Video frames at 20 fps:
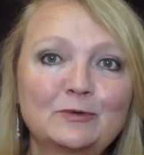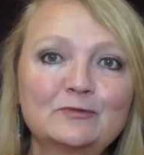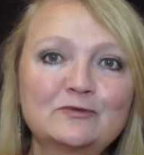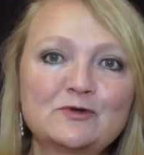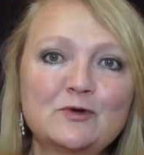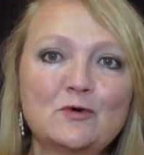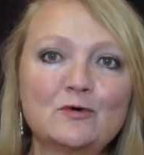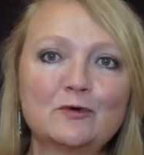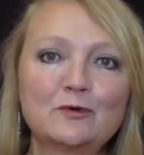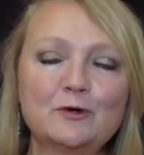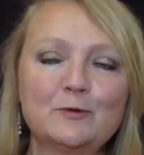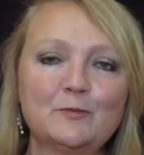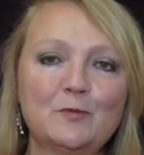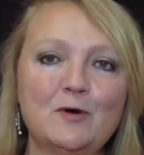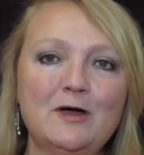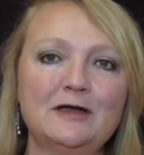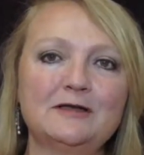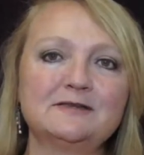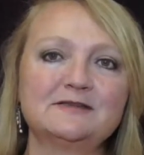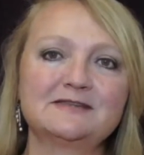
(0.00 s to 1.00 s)
soul group
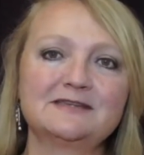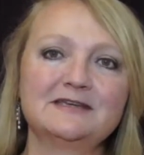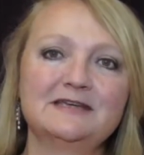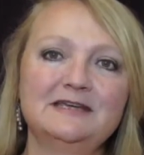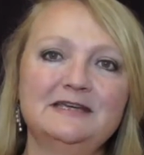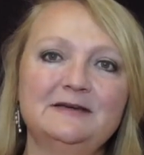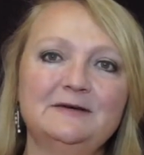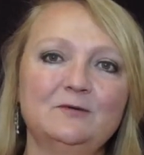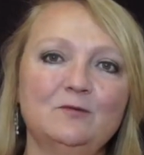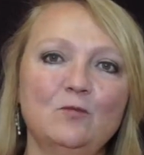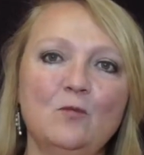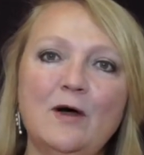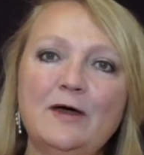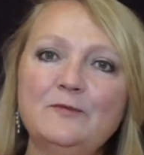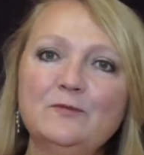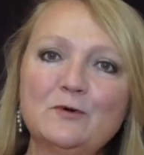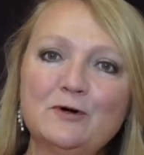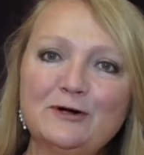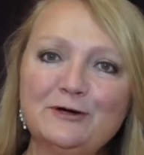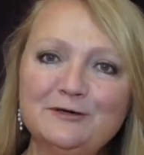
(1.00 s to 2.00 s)
was
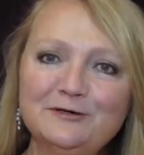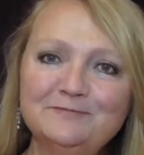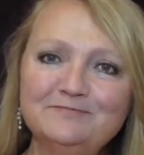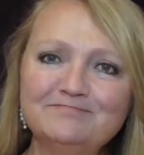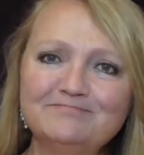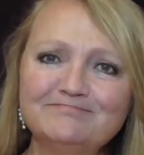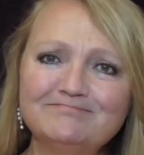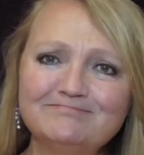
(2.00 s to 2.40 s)
one word,